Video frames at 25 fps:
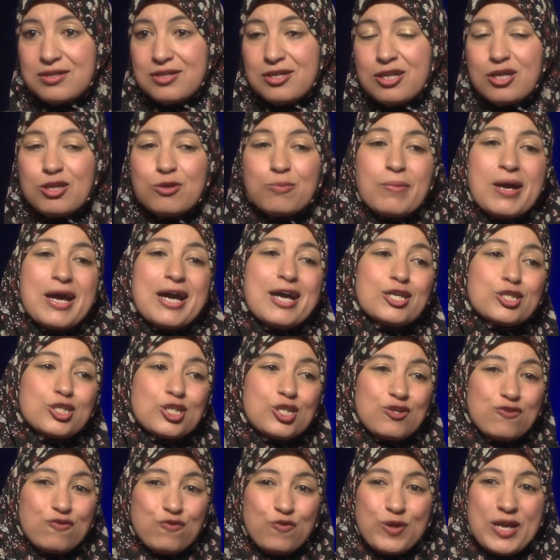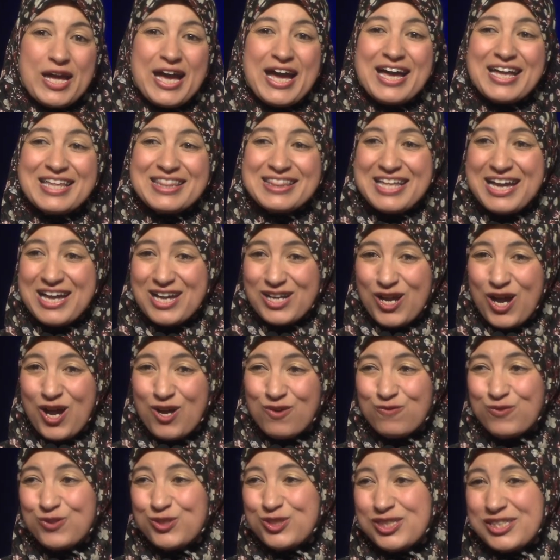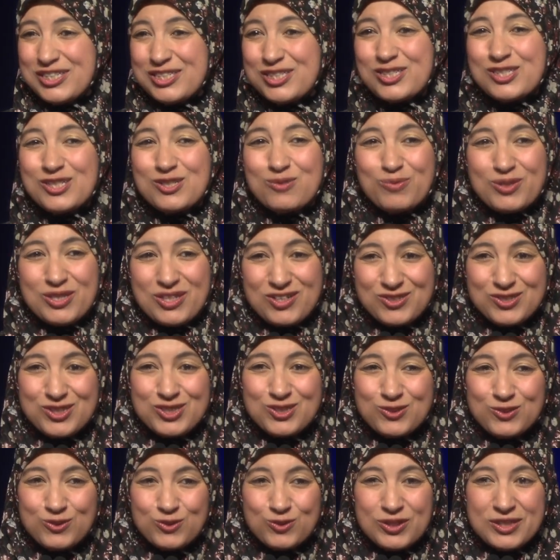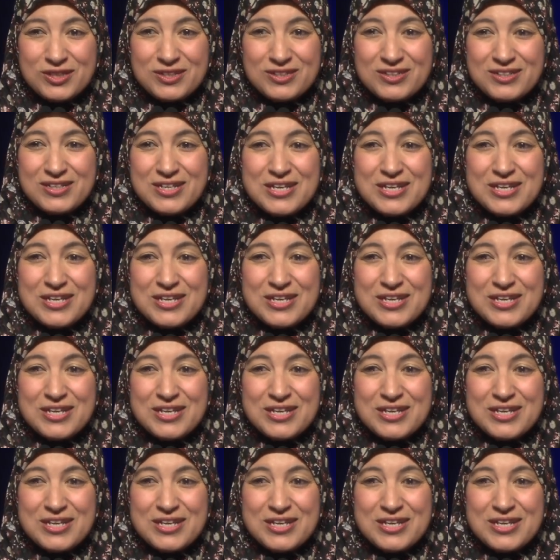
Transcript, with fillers: Imagine if we had that conversation with our children.